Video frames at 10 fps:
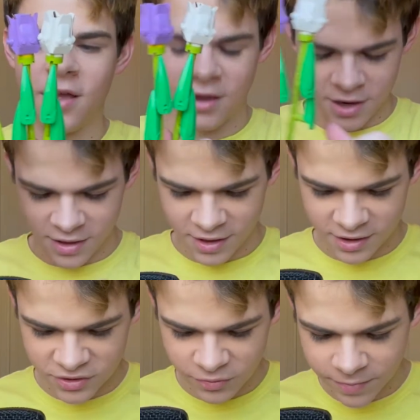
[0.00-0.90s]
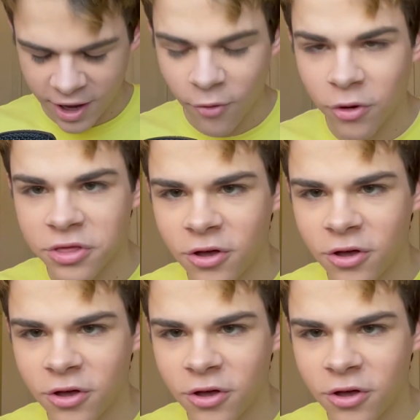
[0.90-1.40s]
And then to pair with